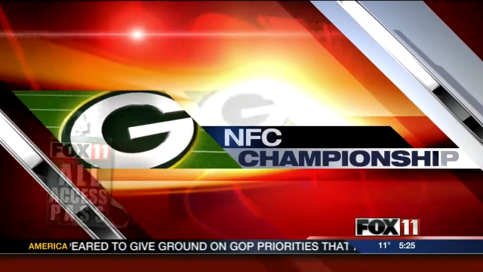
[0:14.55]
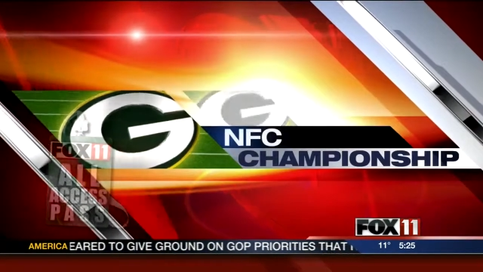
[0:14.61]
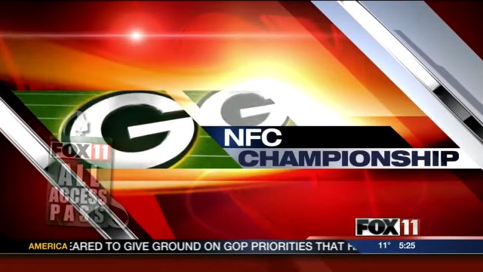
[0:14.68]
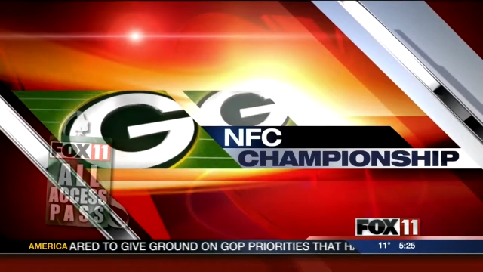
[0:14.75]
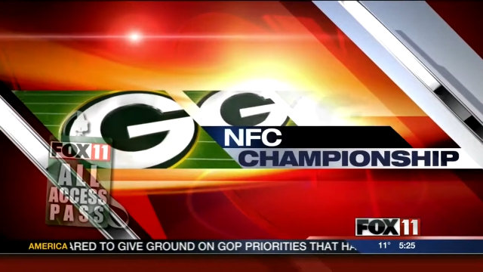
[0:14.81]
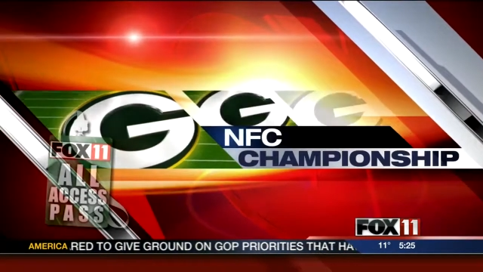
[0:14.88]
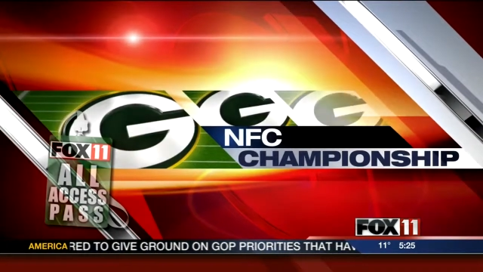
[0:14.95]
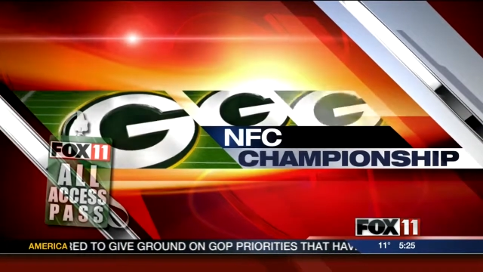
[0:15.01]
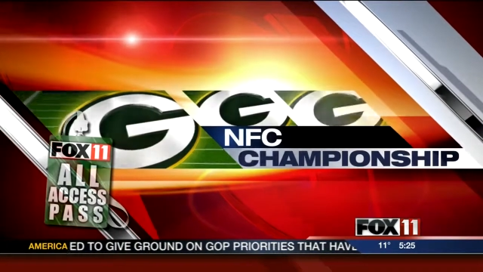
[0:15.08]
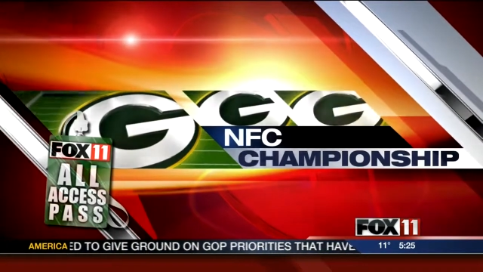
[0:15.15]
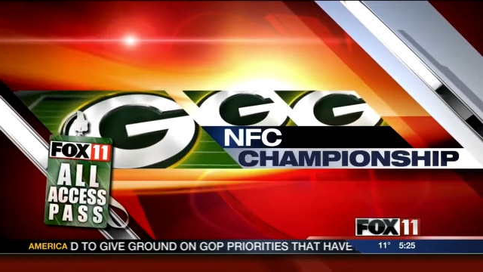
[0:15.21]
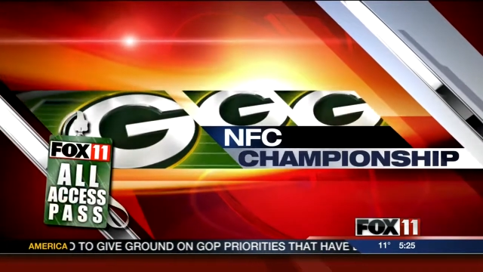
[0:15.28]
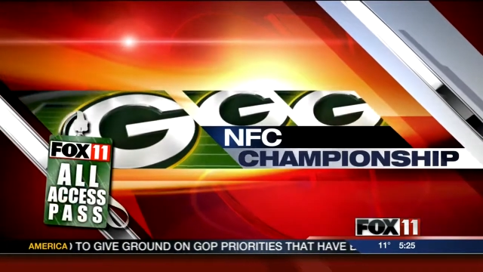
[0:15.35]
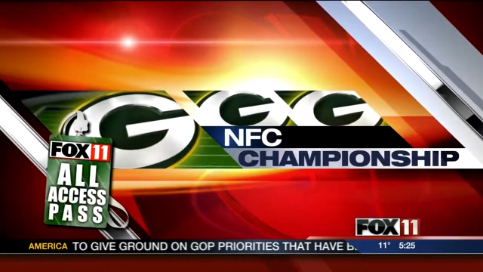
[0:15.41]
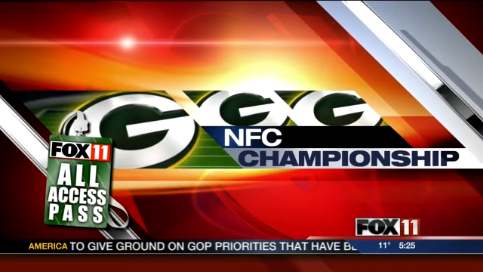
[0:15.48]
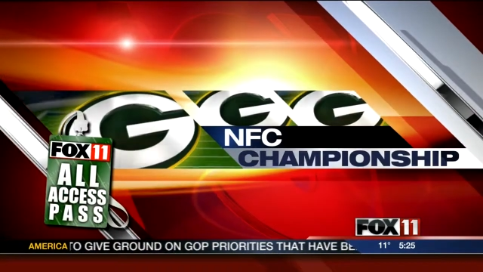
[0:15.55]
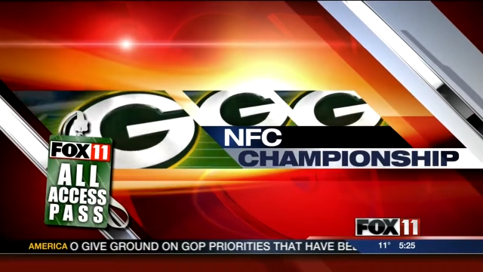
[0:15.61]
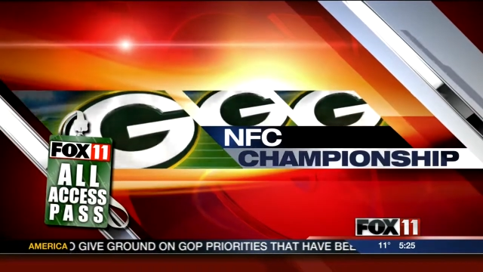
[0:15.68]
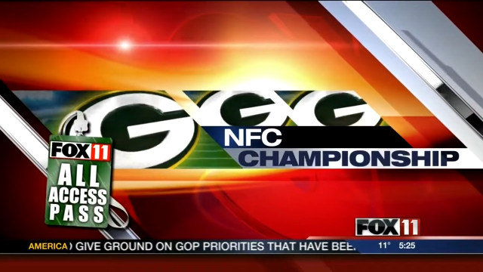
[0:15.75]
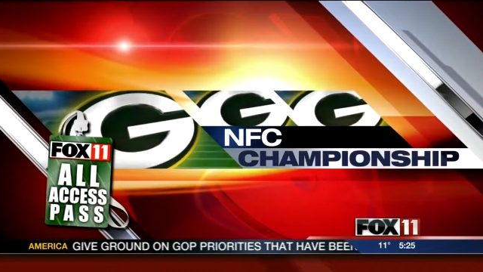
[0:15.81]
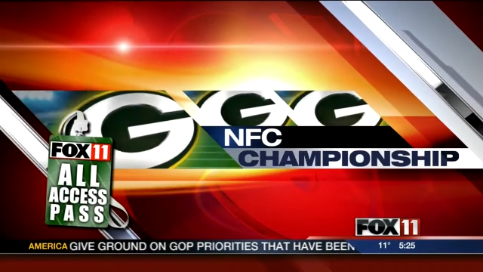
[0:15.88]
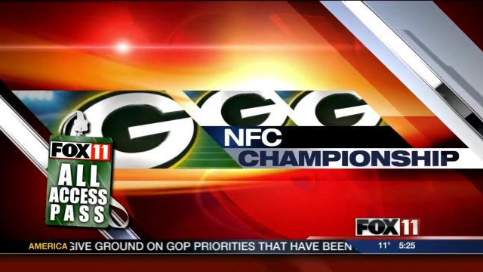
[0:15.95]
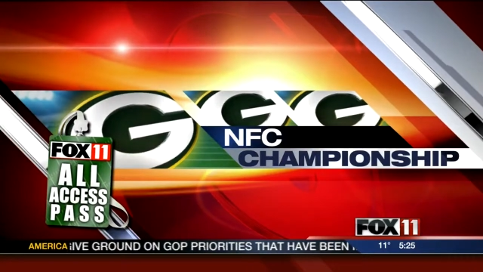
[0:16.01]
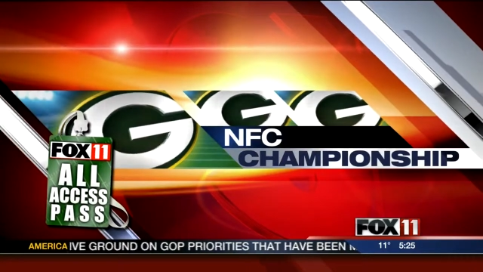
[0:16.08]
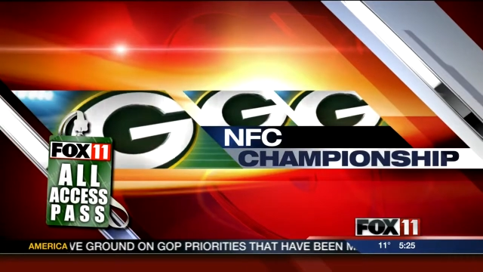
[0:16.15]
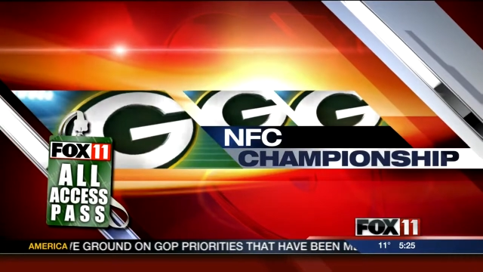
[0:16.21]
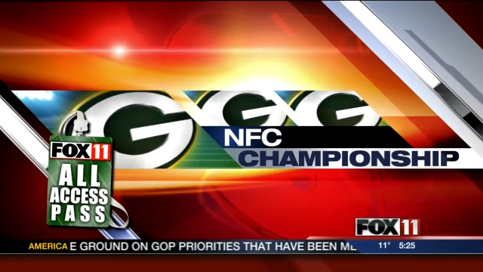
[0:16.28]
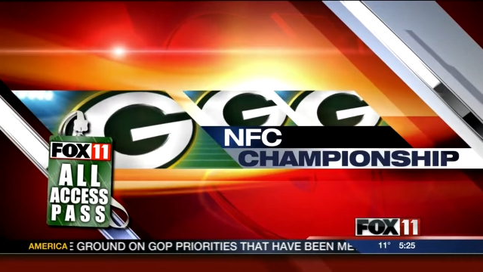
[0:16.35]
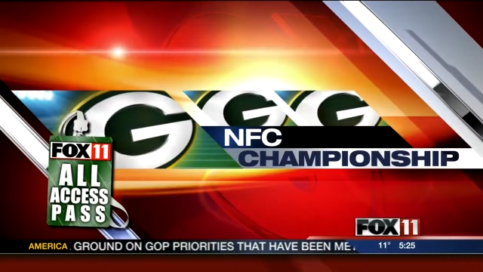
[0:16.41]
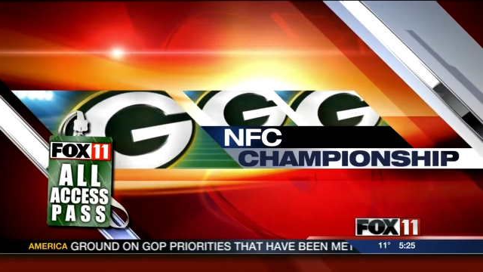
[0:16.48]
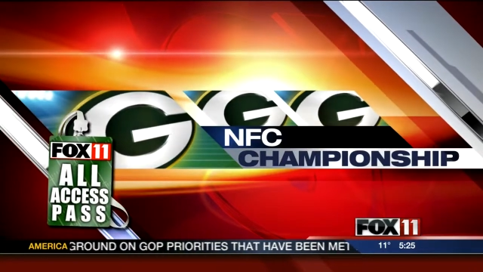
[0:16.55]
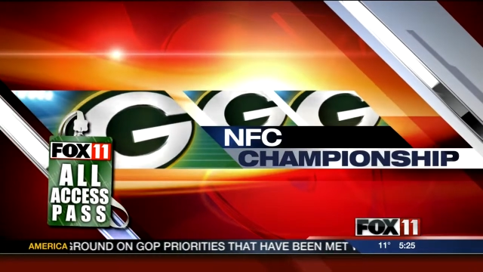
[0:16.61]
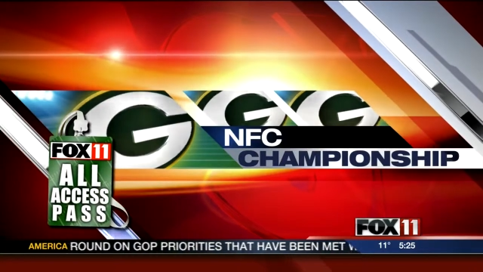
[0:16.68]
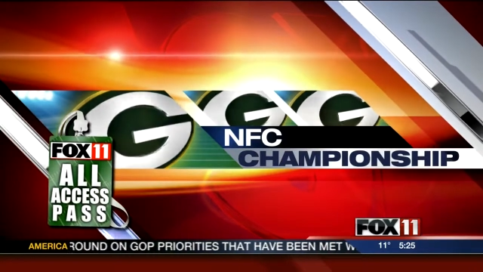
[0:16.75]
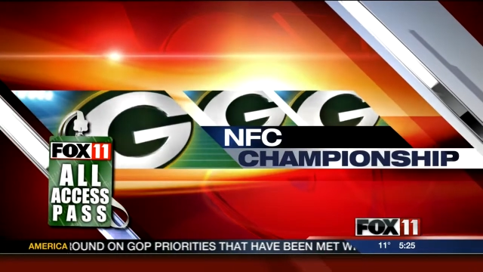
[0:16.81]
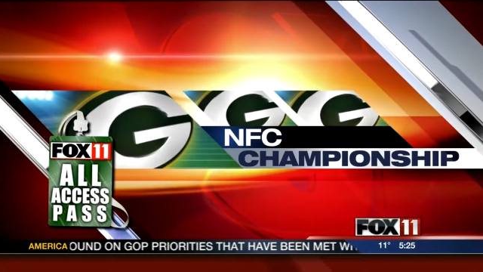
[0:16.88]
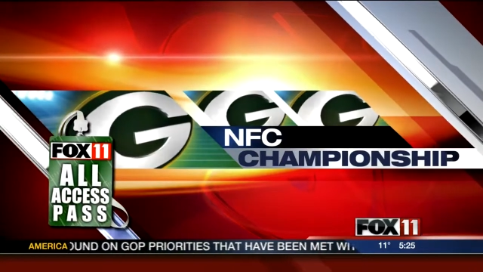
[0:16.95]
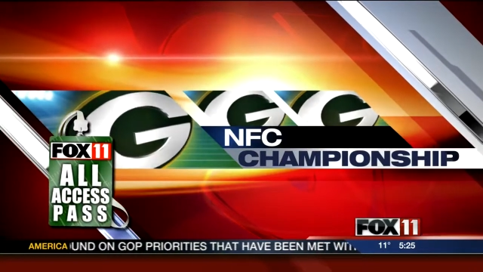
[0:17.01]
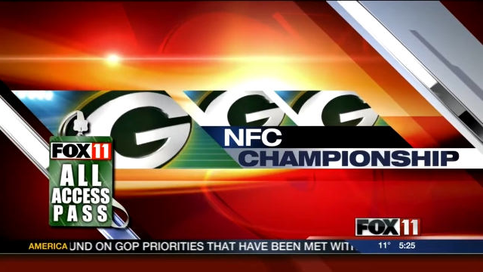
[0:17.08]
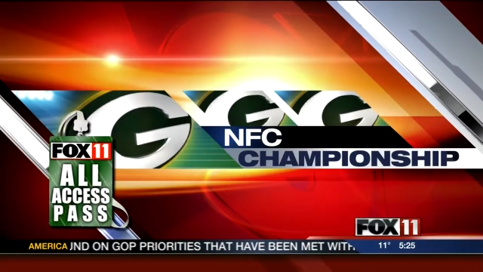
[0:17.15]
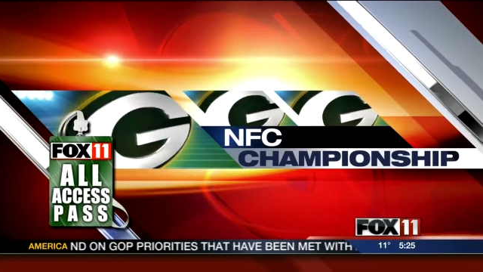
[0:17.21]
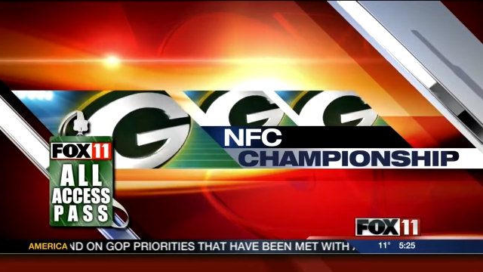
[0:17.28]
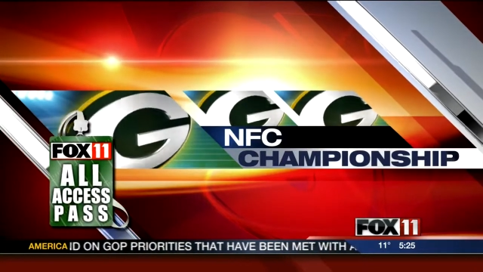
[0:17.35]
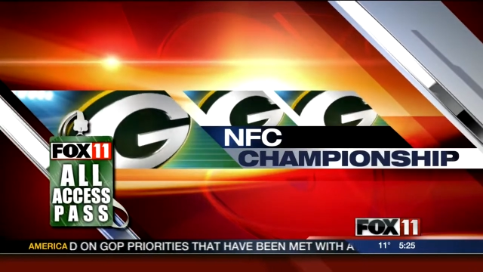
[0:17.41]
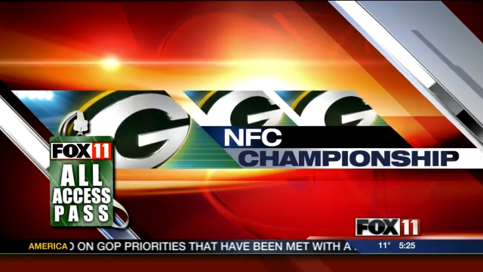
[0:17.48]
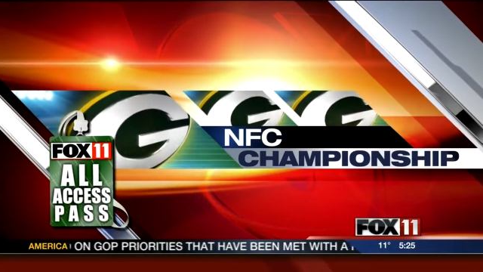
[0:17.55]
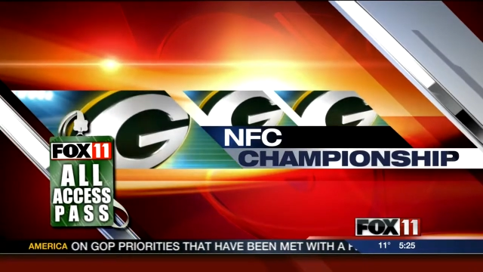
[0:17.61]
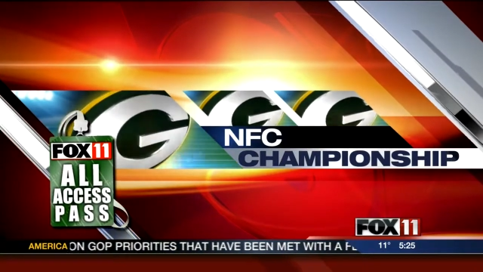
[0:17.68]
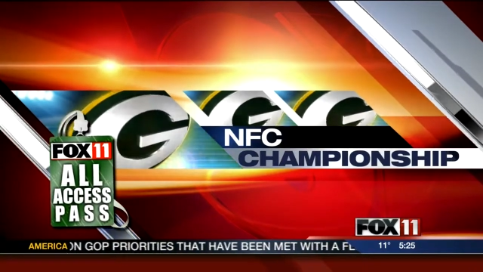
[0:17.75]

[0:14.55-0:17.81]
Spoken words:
[unreadable: no face in view]